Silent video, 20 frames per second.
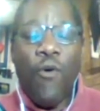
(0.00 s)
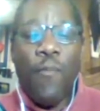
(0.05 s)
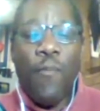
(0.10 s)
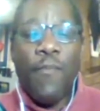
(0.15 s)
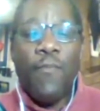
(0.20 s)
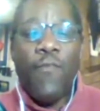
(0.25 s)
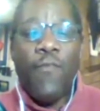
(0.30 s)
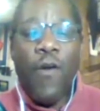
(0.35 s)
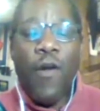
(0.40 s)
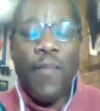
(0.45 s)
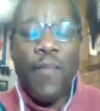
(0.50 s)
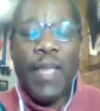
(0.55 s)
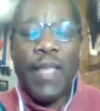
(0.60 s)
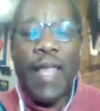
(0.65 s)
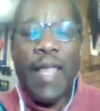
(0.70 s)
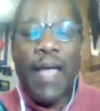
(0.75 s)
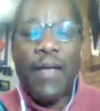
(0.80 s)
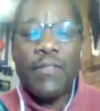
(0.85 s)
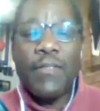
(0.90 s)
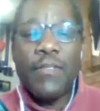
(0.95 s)
farming it
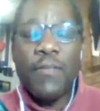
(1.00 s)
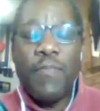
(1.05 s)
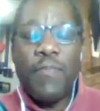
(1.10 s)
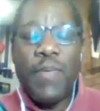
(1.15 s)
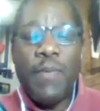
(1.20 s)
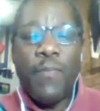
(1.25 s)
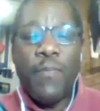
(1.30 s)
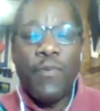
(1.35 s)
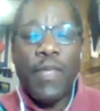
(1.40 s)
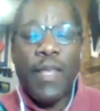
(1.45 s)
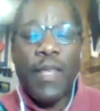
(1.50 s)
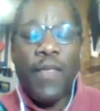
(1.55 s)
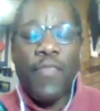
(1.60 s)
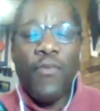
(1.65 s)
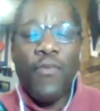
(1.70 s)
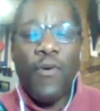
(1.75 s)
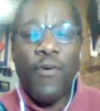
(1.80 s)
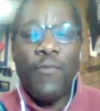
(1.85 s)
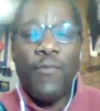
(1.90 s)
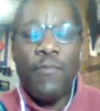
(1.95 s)
out to people that I
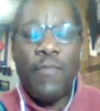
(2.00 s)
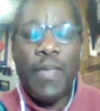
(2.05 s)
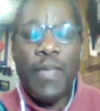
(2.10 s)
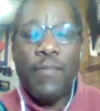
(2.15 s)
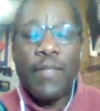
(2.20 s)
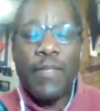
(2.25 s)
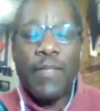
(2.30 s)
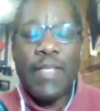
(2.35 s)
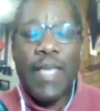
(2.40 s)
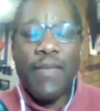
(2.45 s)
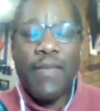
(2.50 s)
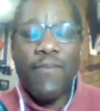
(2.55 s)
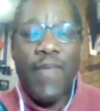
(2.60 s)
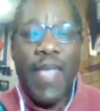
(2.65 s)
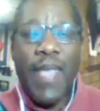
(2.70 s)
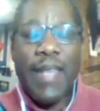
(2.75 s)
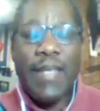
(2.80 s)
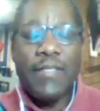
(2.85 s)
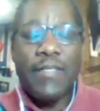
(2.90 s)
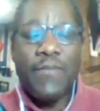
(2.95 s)
thought would be able to take
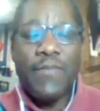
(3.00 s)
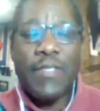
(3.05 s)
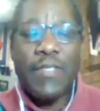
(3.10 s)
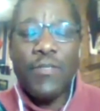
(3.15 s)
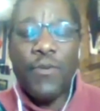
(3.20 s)
advantage of it.